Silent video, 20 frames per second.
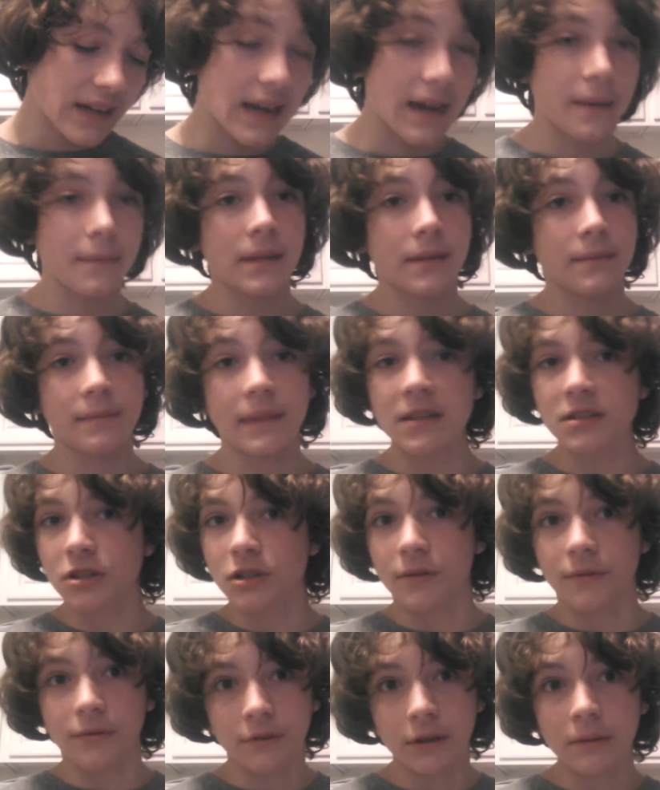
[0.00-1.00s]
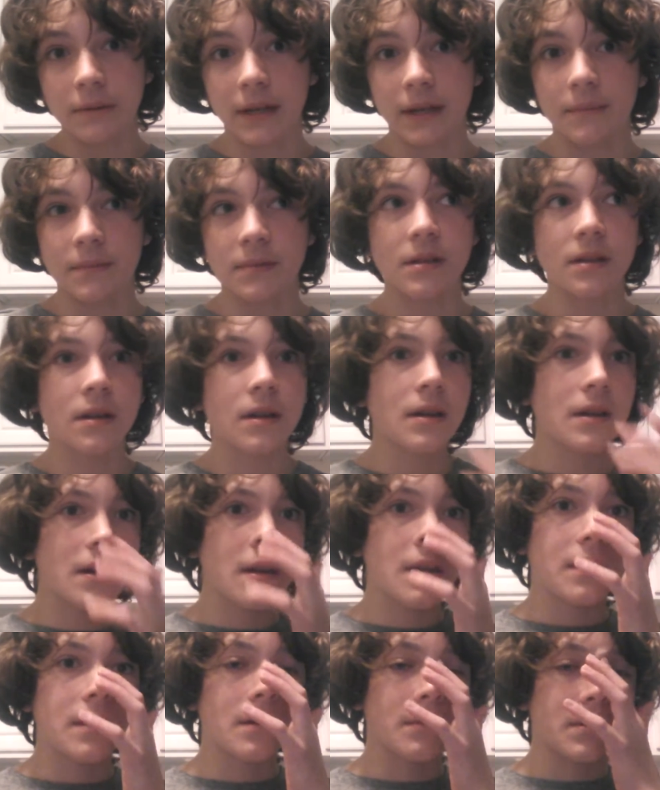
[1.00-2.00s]
I mean, that's just a few names.
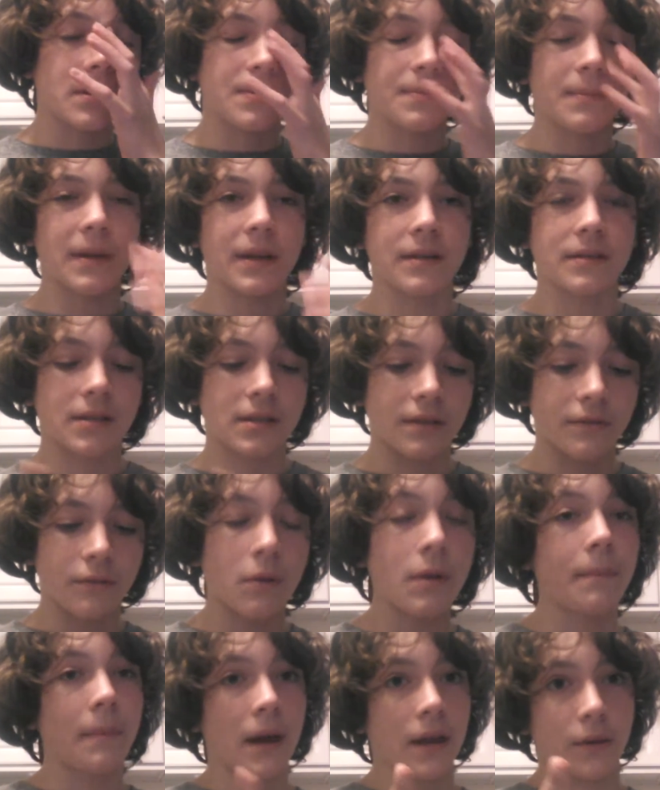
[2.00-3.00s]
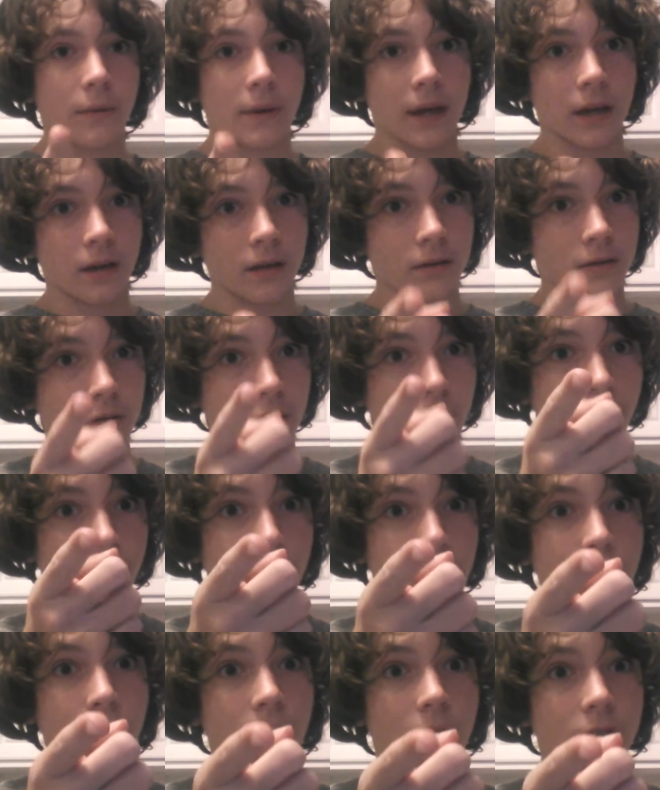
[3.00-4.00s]
There was Mega 64, by the way, go
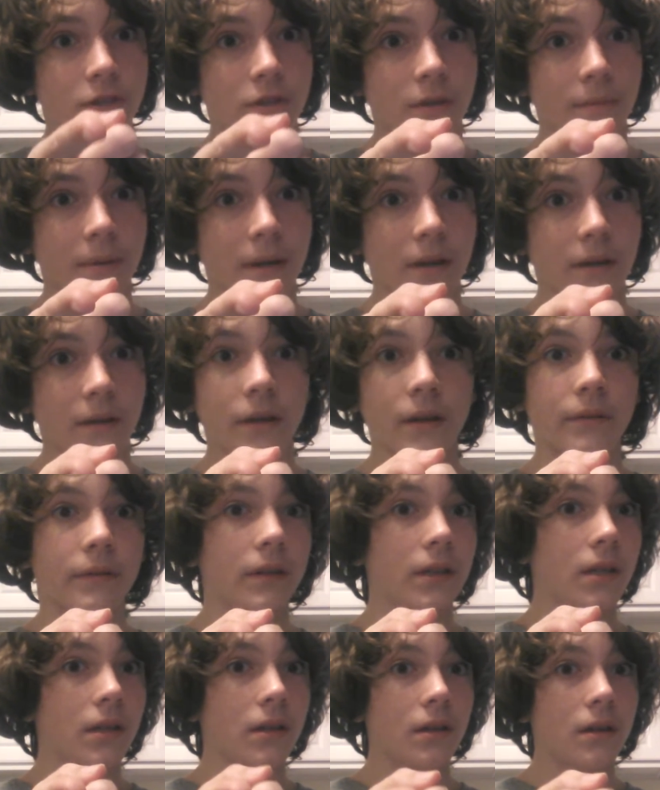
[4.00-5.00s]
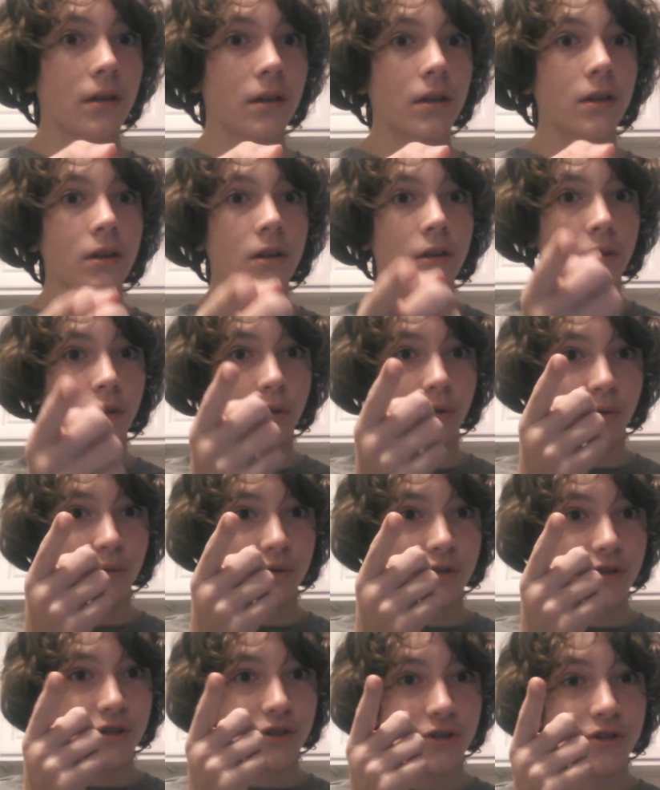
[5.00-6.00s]
fucking watch their parody of it. You
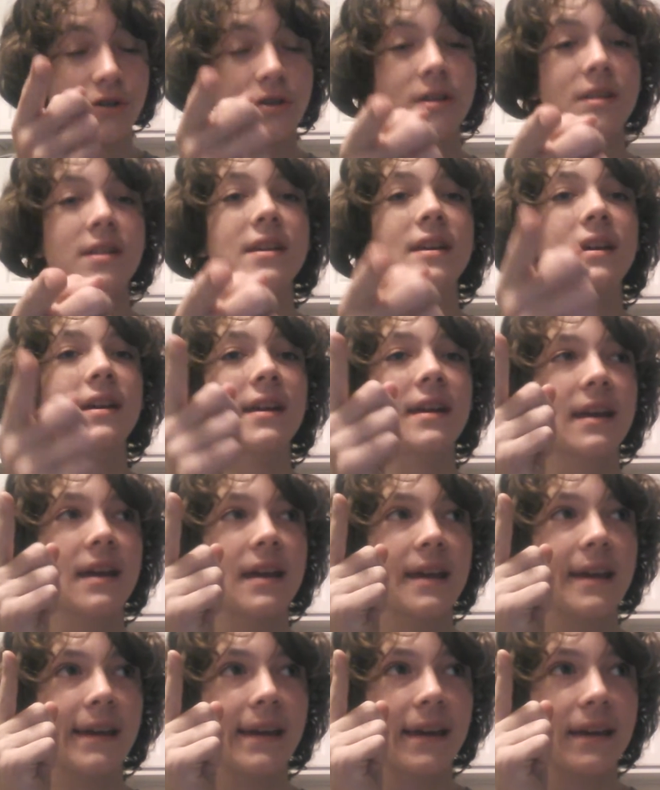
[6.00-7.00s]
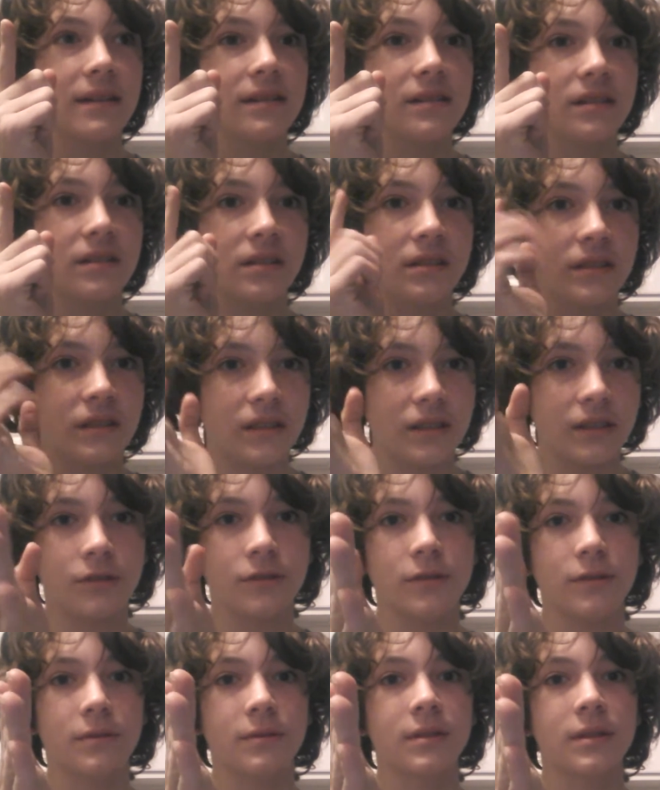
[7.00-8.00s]
should and need
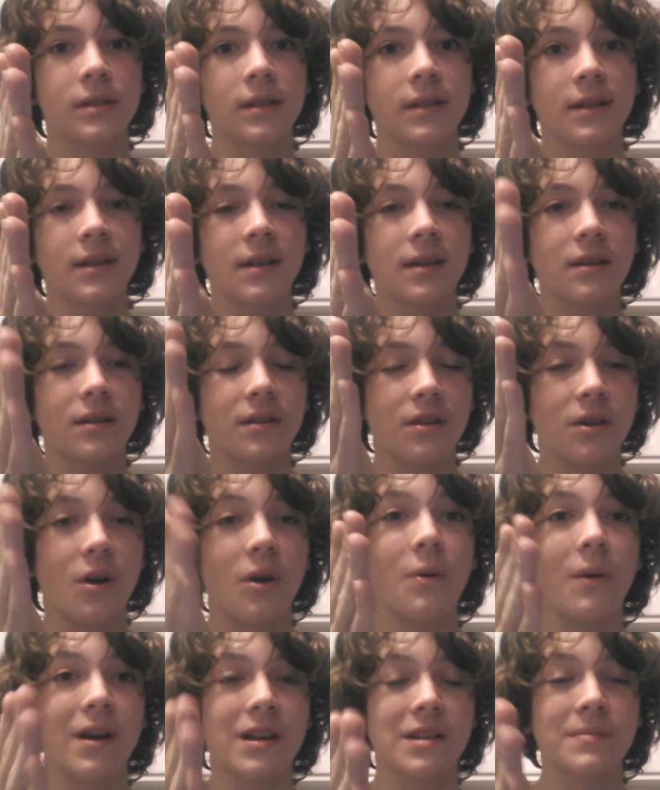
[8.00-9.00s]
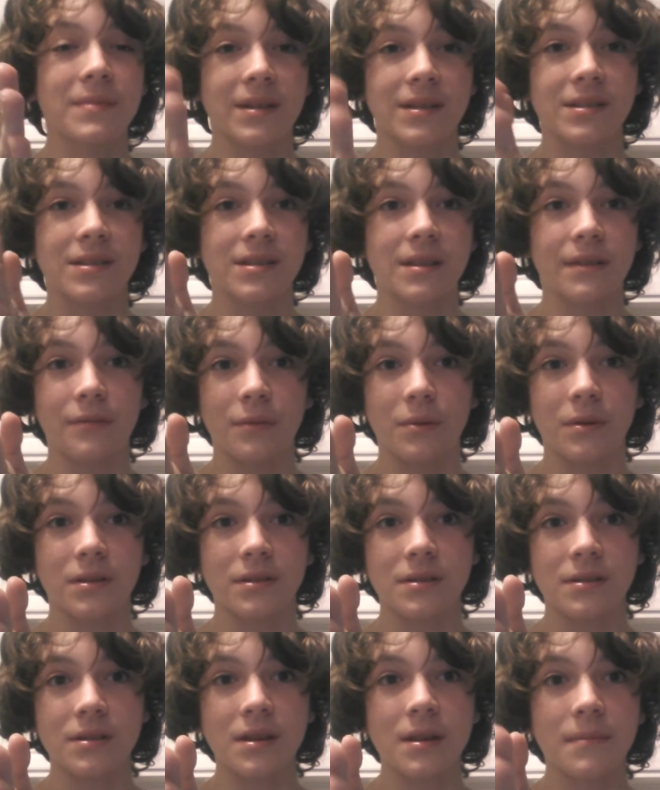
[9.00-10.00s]
to. Go watch Mega
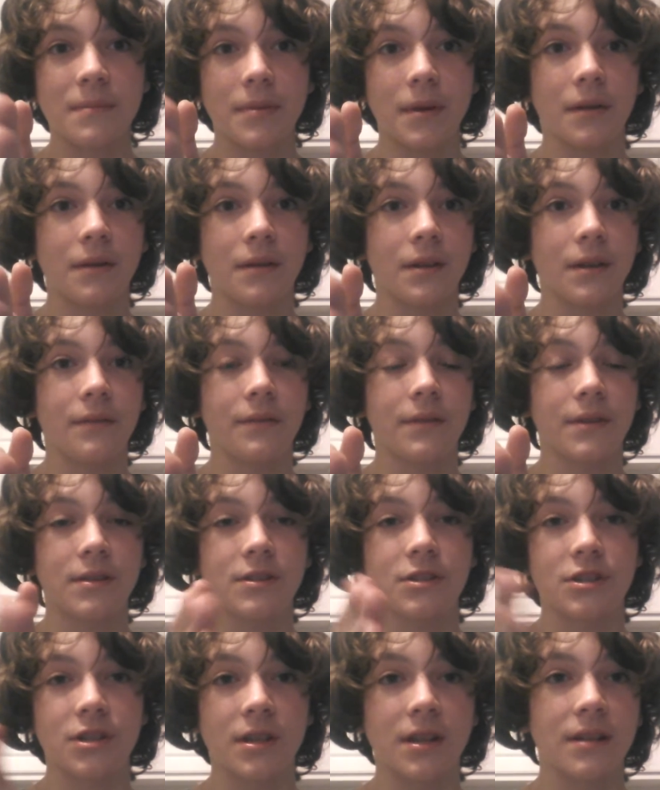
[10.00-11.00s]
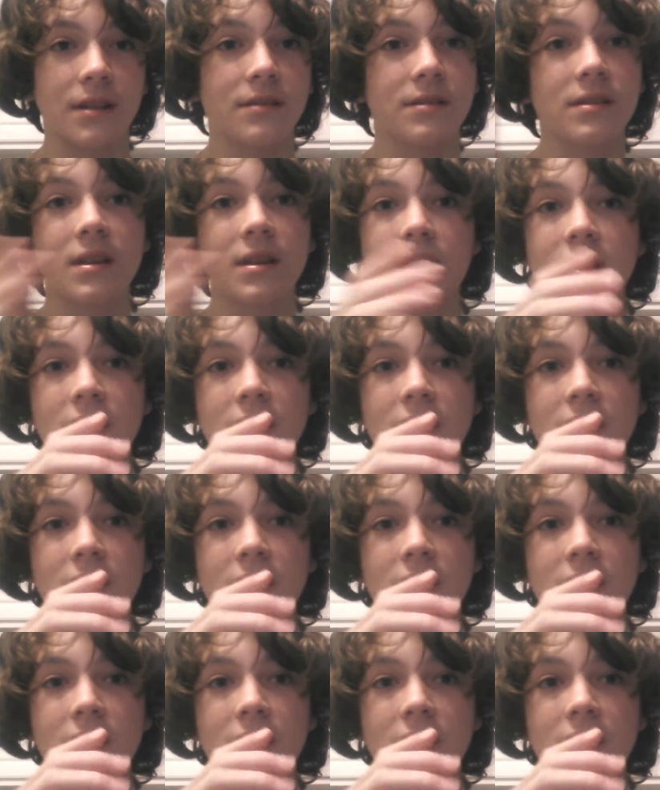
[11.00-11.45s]
64's parody of these shitheads.